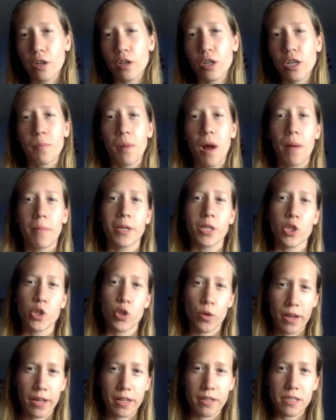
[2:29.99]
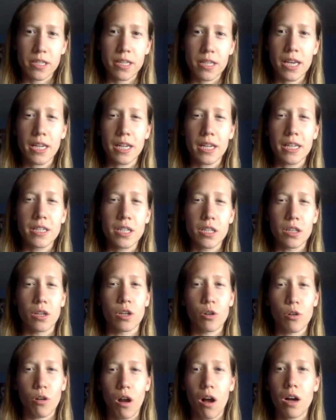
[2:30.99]
could probably translate into
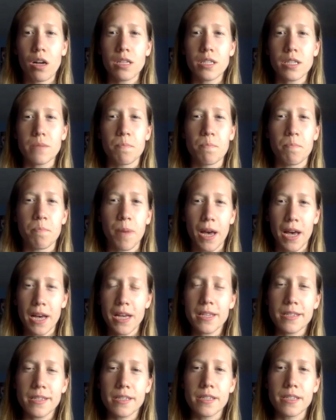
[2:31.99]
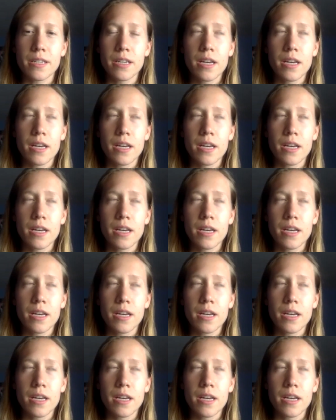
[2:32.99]
lacrosse best.